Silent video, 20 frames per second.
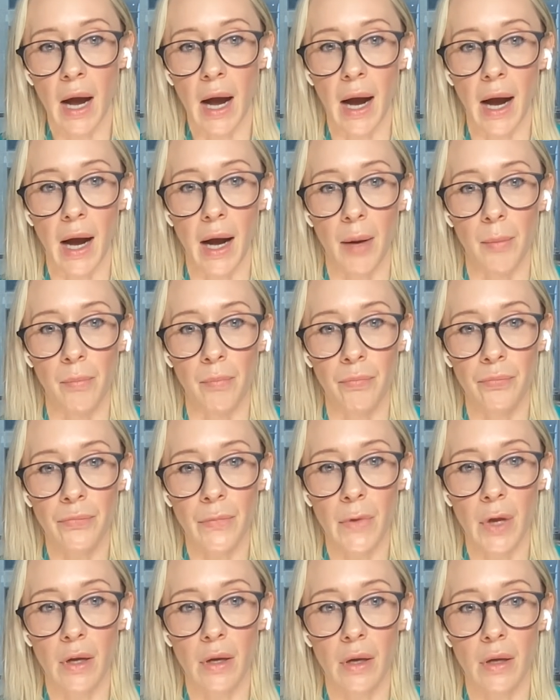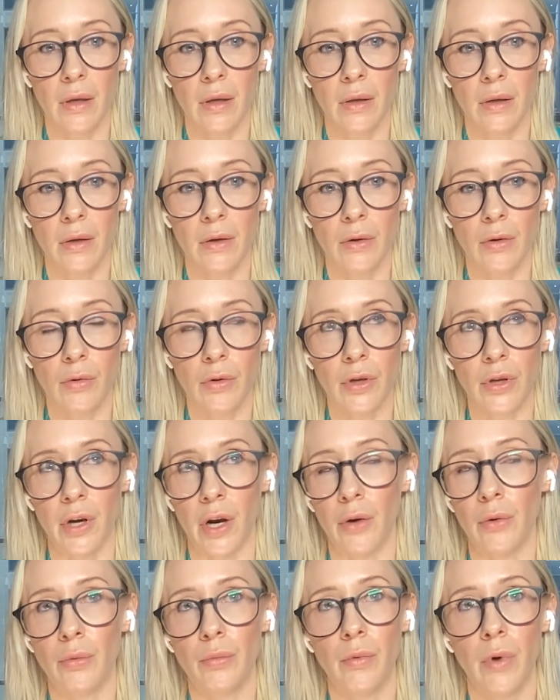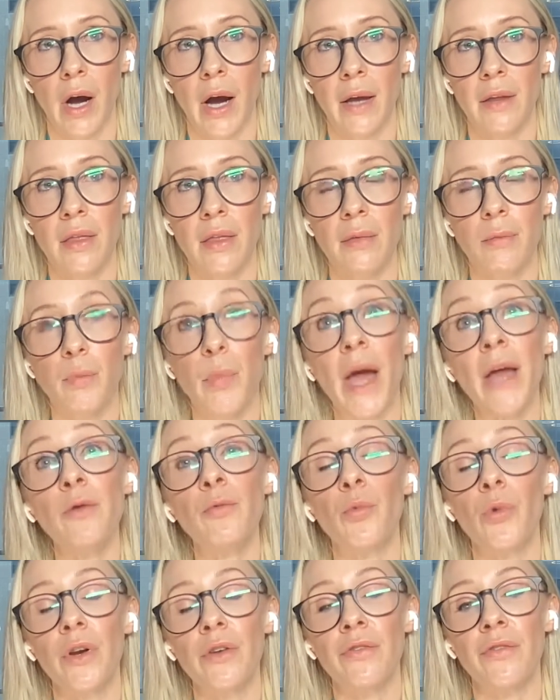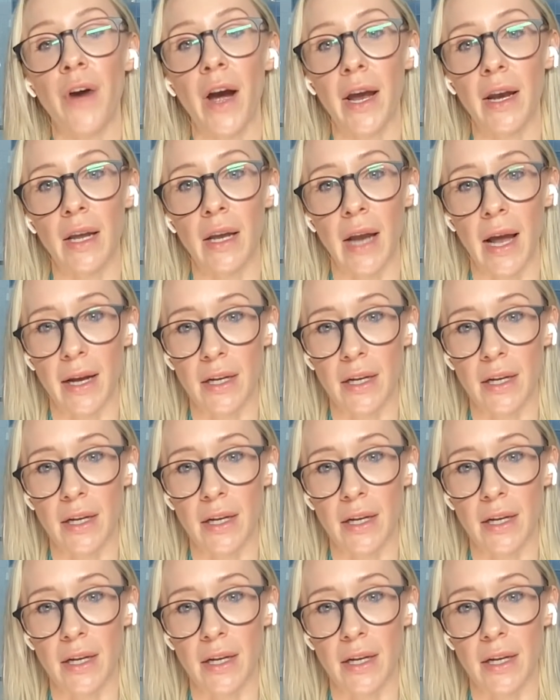Ben Woodfiden,